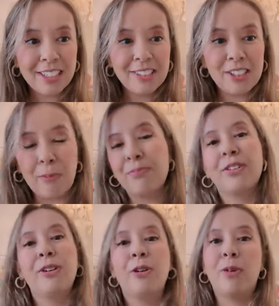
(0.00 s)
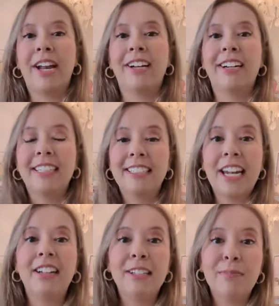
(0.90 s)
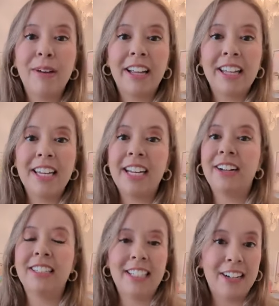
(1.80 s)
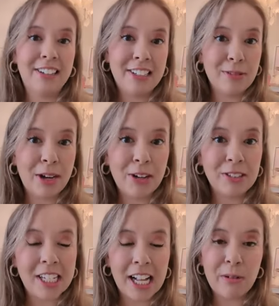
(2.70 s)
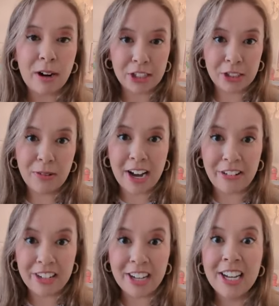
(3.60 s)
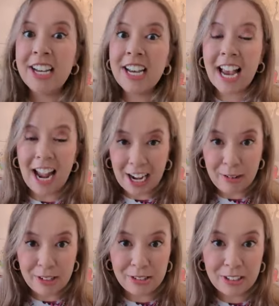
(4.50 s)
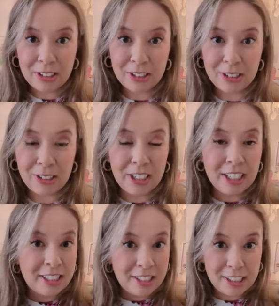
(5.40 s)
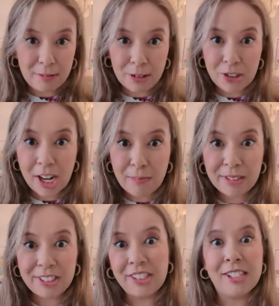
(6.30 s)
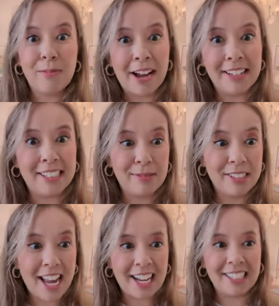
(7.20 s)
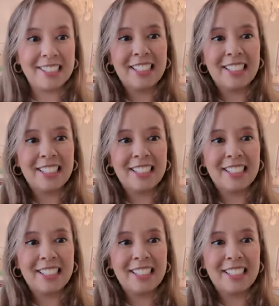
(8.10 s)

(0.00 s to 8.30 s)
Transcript: So when I got settled in Paris, I got settled into my hotel, I walked around, and I went to the local smoke shop just to buy some snacks.